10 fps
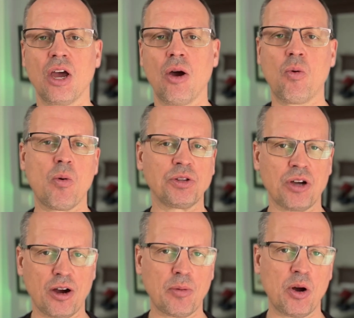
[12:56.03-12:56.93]
where we'll
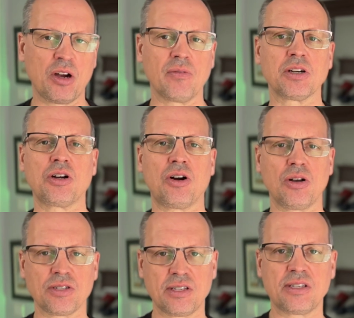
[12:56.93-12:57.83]
talk about covered
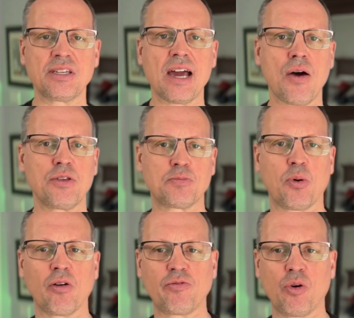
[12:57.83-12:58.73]
calls and see how this
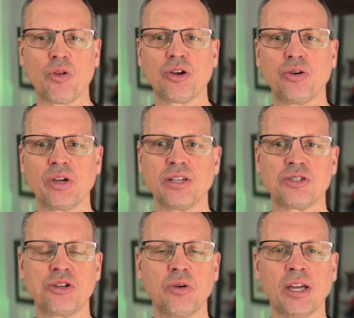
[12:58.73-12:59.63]
portfolio is
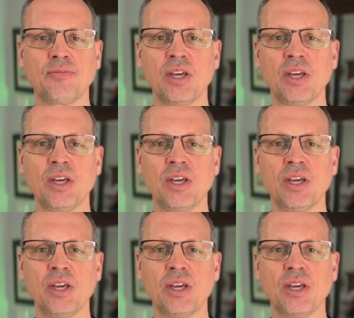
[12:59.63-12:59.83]
doing.